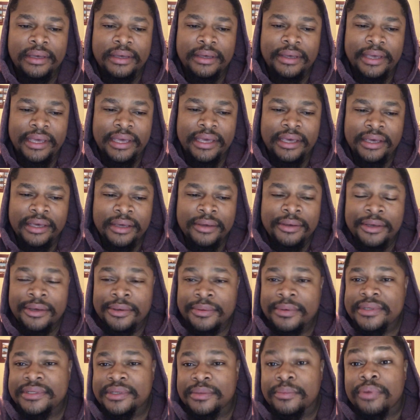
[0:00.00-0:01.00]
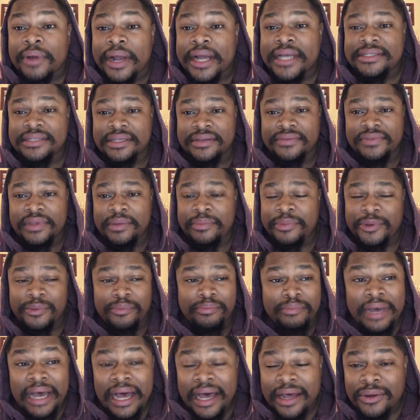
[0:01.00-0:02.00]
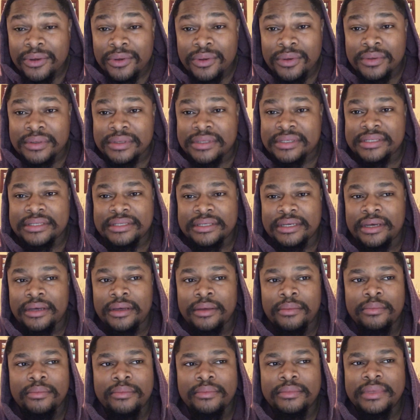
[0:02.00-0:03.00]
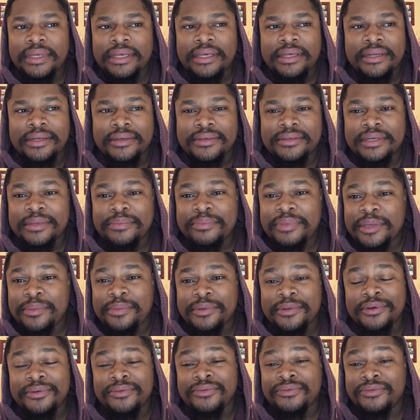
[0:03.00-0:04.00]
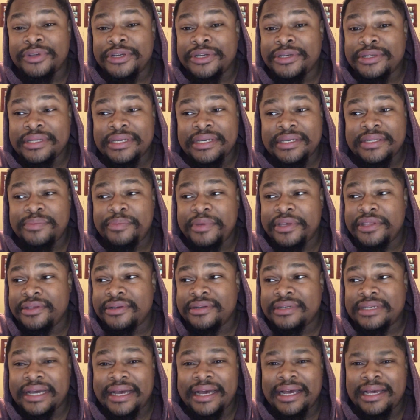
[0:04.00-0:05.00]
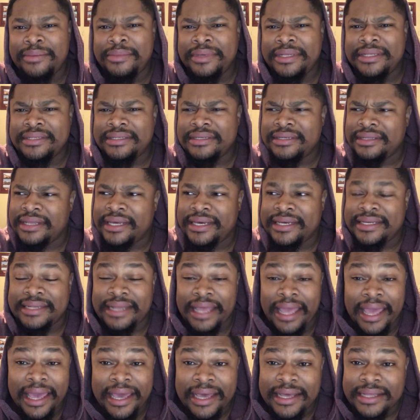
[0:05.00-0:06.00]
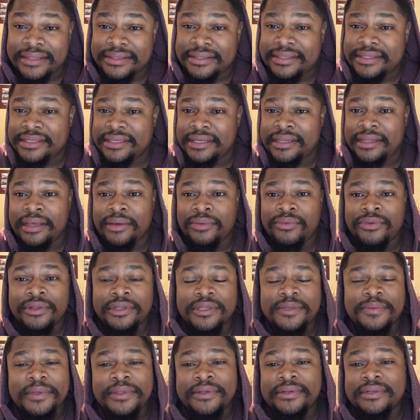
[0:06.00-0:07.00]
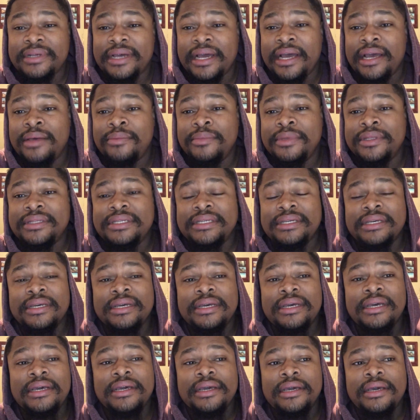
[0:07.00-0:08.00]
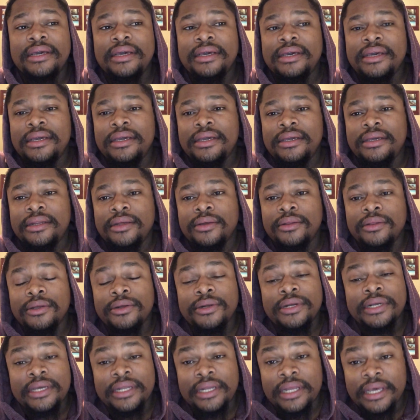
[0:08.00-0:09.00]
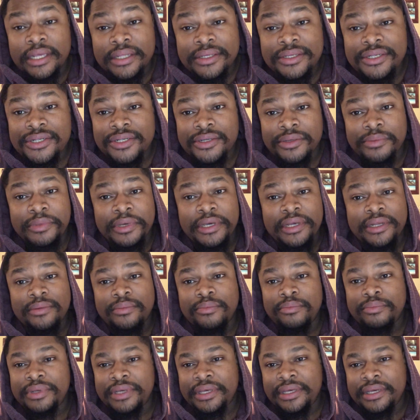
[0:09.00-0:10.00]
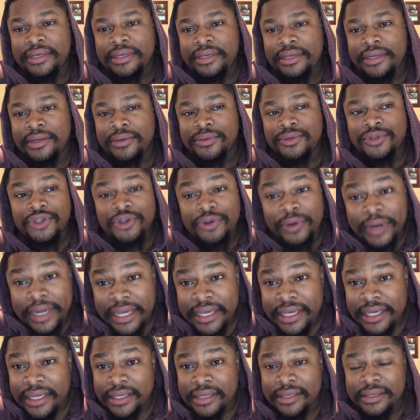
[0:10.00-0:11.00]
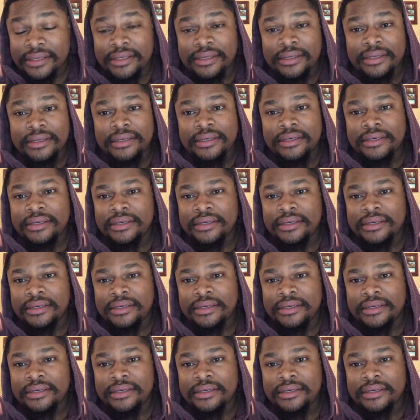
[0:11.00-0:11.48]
It was impressive. They build models. Some people are really spend their time into like dance, and they really spend their time into learning an instrument and being trained and